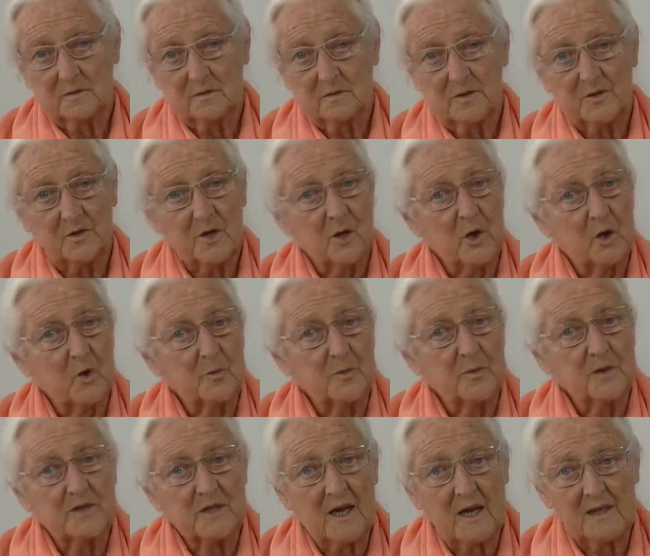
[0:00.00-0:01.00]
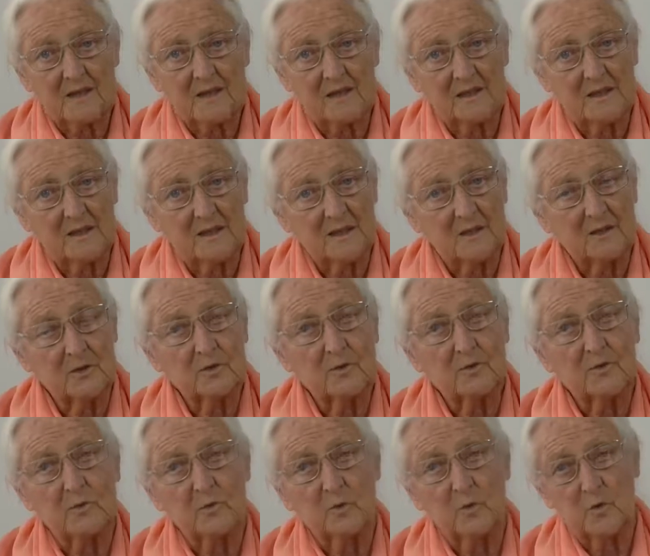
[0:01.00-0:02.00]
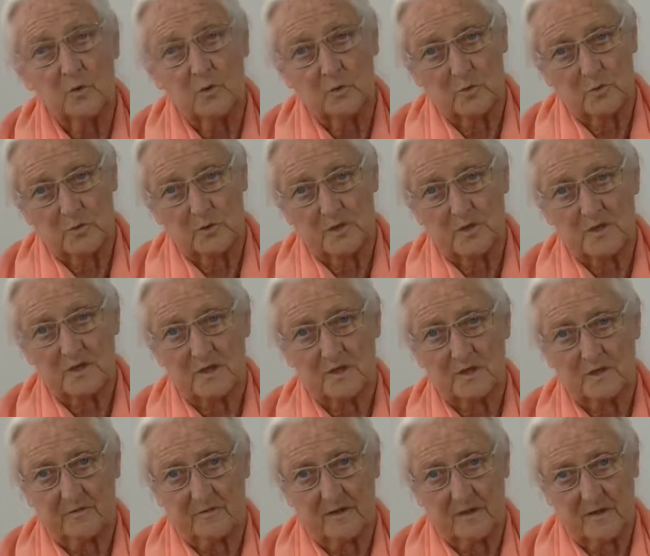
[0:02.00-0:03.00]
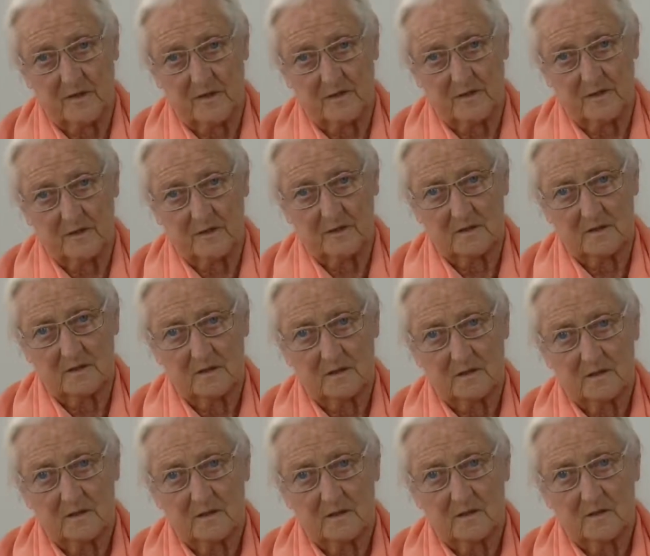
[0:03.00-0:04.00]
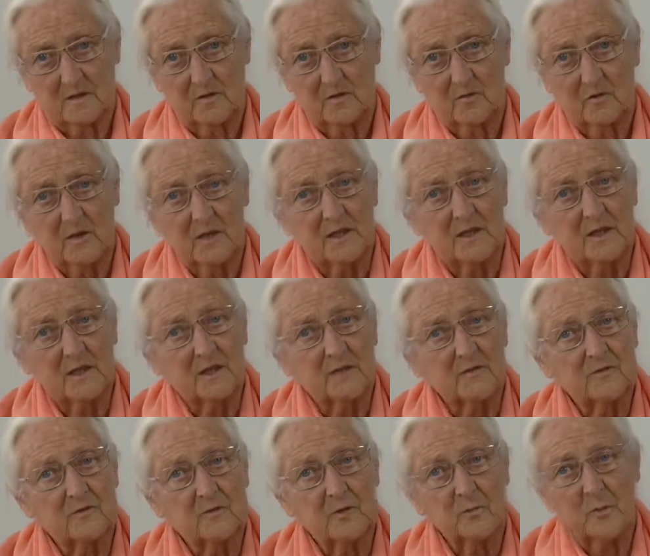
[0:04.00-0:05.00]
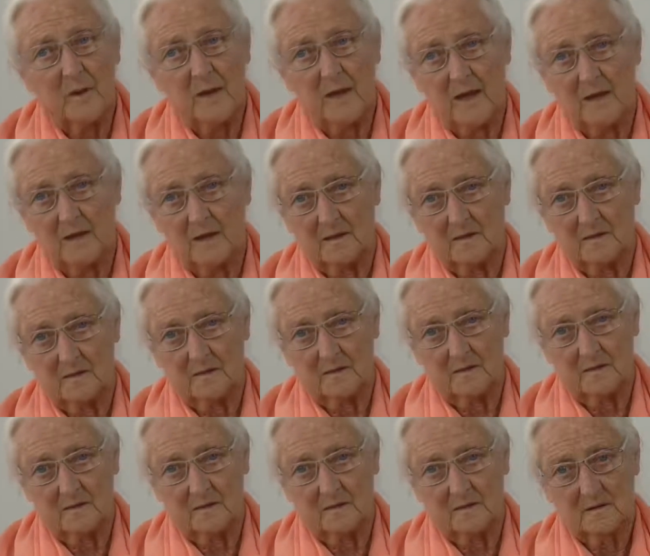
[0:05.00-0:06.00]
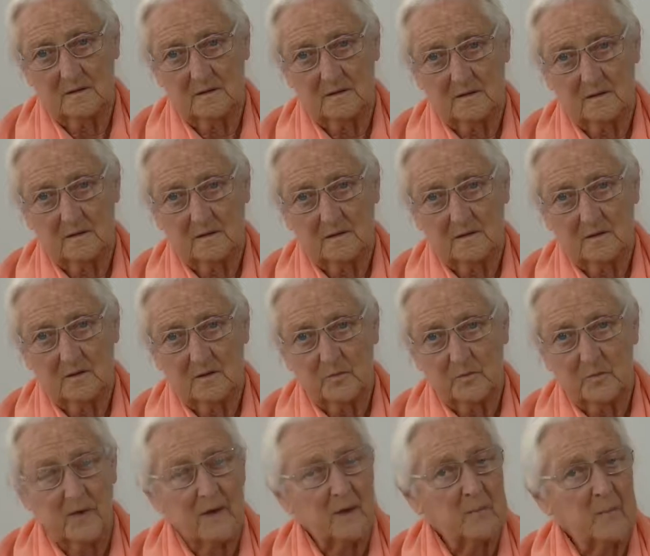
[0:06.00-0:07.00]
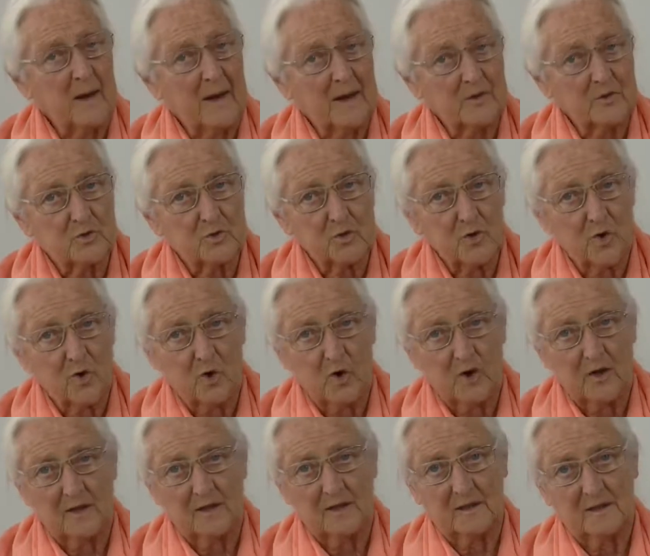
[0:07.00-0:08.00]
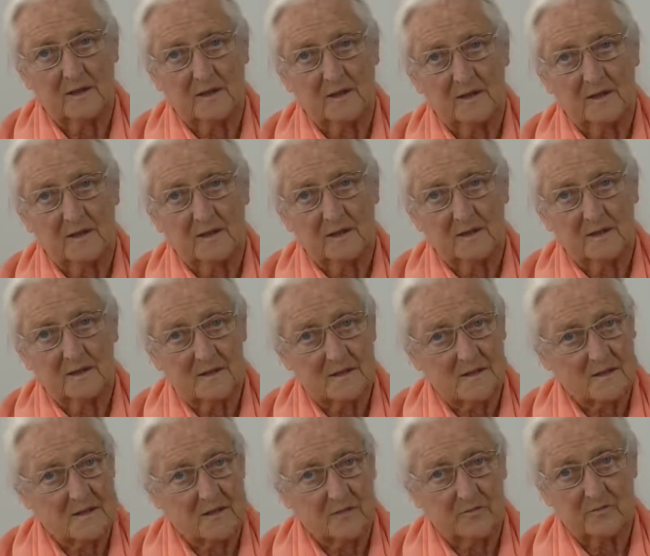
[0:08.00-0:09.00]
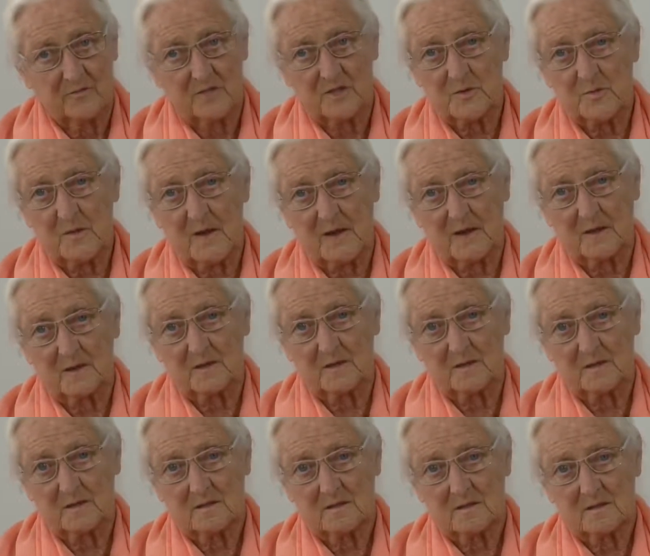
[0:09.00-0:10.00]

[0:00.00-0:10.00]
with the hope that I can heal the wounds of the other, relieve the pain, bring back joy and self-respect.